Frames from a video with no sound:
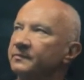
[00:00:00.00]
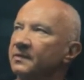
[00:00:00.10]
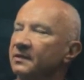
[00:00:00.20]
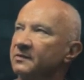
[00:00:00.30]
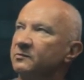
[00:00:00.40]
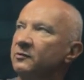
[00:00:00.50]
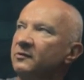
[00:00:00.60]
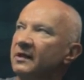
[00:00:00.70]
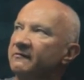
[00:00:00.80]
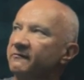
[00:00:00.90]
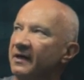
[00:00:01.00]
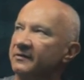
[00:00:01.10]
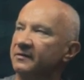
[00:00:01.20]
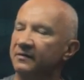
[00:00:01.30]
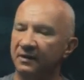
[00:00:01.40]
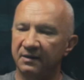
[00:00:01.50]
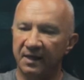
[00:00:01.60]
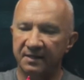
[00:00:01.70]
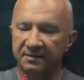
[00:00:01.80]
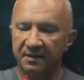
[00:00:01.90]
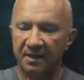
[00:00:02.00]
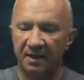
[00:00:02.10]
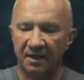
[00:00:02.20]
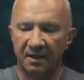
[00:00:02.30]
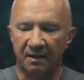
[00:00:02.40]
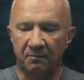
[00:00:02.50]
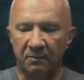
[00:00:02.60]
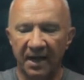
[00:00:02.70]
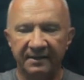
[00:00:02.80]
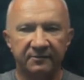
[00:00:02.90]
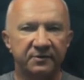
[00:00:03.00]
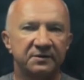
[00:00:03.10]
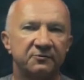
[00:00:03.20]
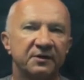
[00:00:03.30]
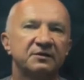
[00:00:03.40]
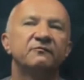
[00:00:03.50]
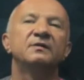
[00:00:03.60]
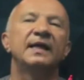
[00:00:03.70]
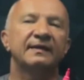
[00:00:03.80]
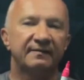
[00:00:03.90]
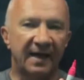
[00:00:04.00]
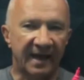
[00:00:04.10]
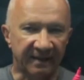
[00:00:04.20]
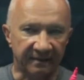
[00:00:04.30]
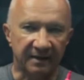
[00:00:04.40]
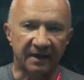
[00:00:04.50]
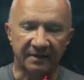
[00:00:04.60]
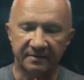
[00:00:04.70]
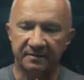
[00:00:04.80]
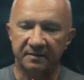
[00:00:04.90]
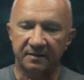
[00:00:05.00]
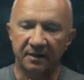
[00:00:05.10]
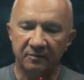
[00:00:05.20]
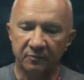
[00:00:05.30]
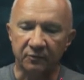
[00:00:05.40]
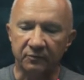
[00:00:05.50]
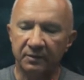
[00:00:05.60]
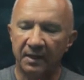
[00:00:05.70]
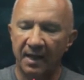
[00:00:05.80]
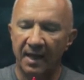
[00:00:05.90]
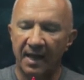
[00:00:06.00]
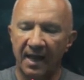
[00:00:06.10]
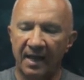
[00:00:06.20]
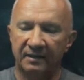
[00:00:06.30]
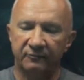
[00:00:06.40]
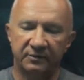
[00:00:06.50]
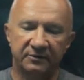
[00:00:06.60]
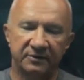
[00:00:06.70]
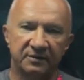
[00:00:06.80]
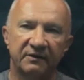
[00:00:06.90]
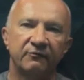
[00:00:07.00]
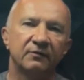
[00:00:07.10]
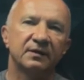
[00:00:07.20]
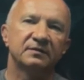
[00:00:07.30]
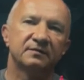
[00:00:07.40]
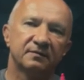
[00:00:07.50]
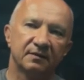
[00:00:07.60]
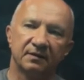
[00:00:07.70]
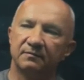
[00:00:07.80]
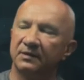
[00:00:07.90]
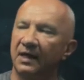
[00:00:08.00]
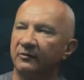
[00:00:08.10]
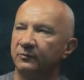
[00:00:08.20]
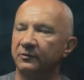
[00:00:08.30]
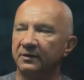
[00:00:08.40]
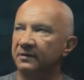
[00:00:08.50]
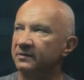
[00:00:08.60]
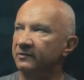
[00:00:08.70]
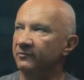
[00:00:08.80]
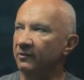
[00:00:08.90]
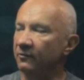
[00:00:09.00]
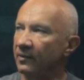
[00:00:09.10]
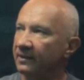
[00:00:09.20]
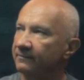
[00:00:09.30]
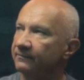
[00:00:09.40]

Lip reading: this Boolean function that takes binary strings of length n as input and will just give you as the output either 0 or 1.